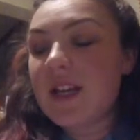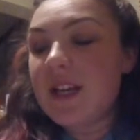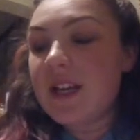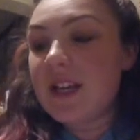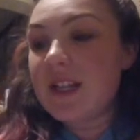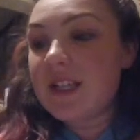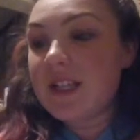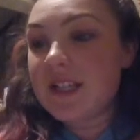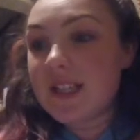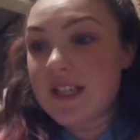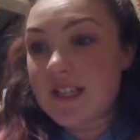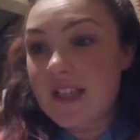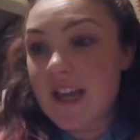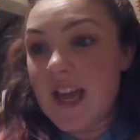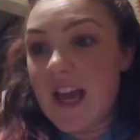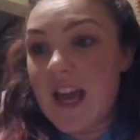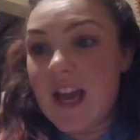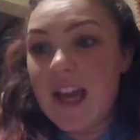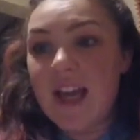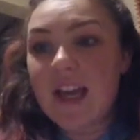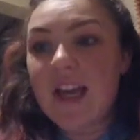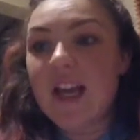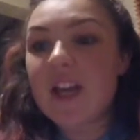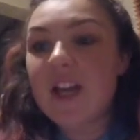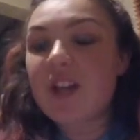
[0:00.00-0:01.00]
today,
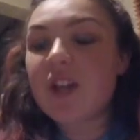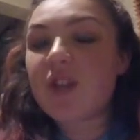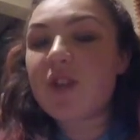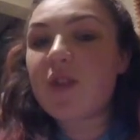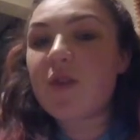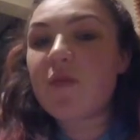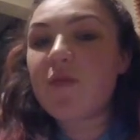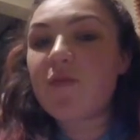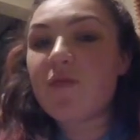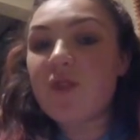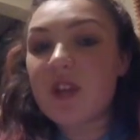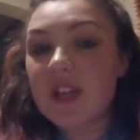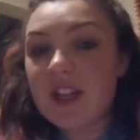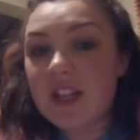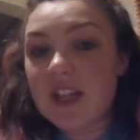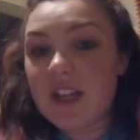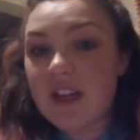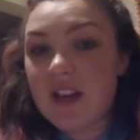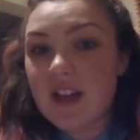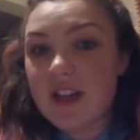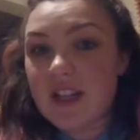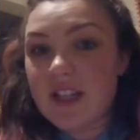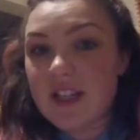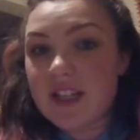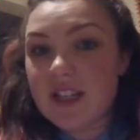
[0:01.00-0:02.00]
and I just really
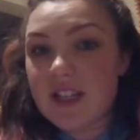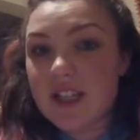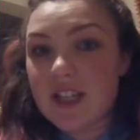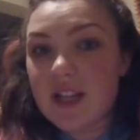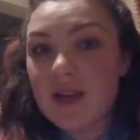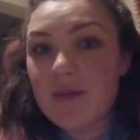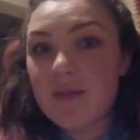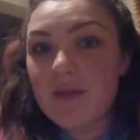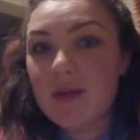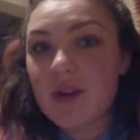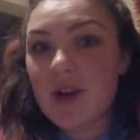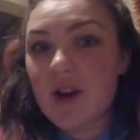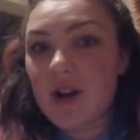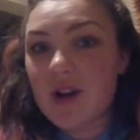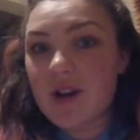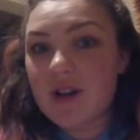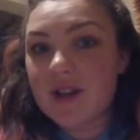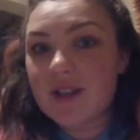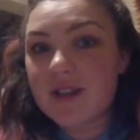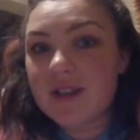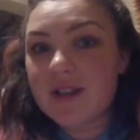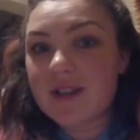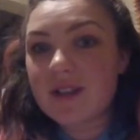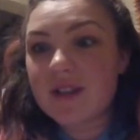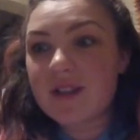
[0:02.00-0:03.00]
liked it
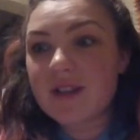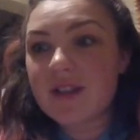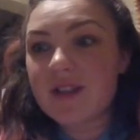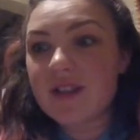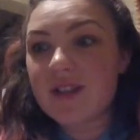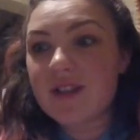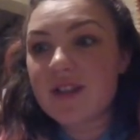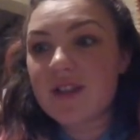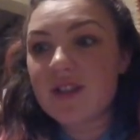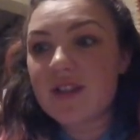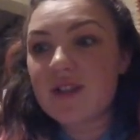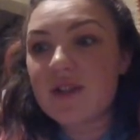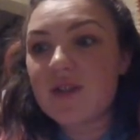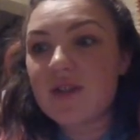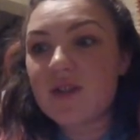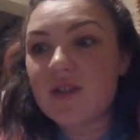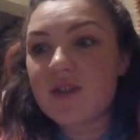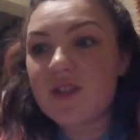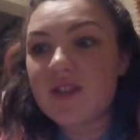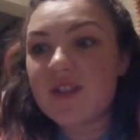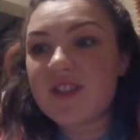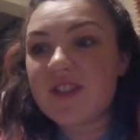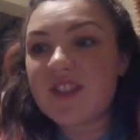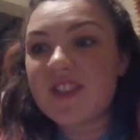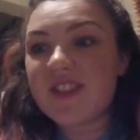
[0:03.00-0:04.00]
because you can
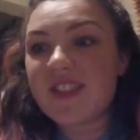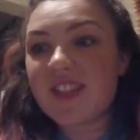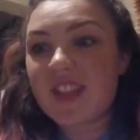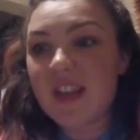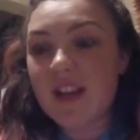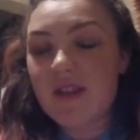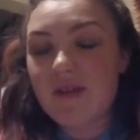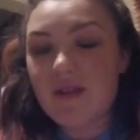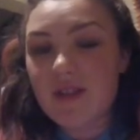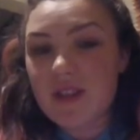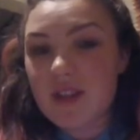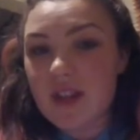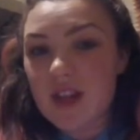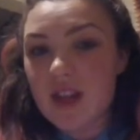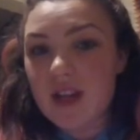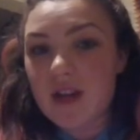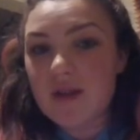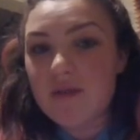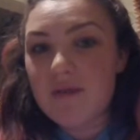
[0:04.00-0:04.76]
see everything,